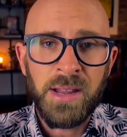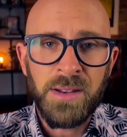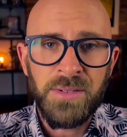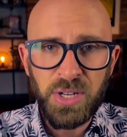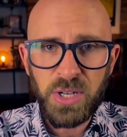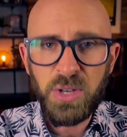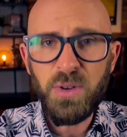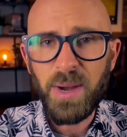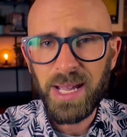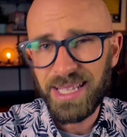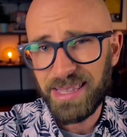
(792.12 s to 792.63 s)

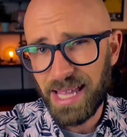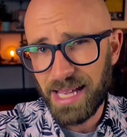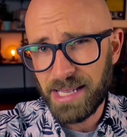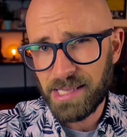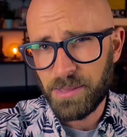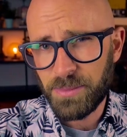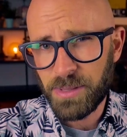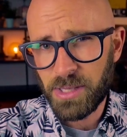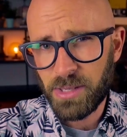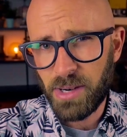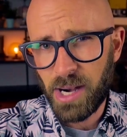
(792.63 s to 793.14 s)
do hit that
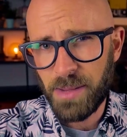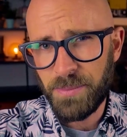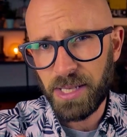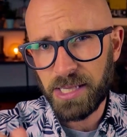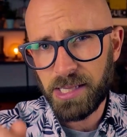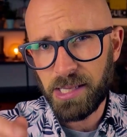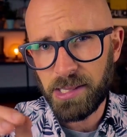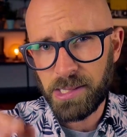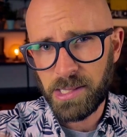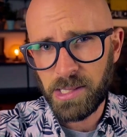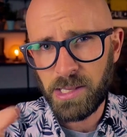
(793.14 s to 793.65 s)
subscribe
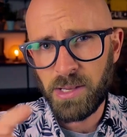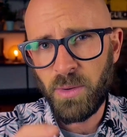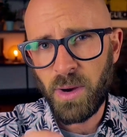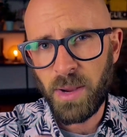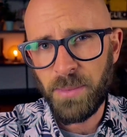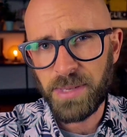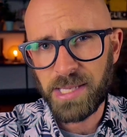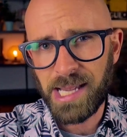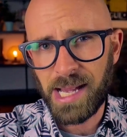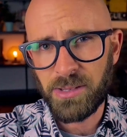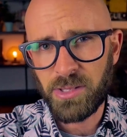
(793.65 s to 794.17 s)
button so you won't
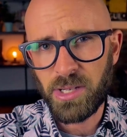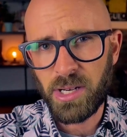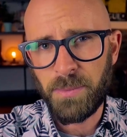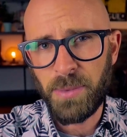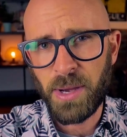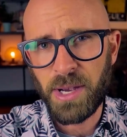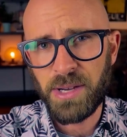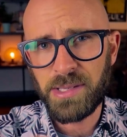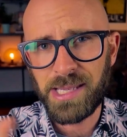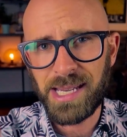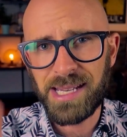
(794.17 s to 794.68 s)
miss out on a
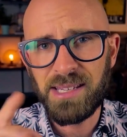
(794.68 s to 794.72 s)
post,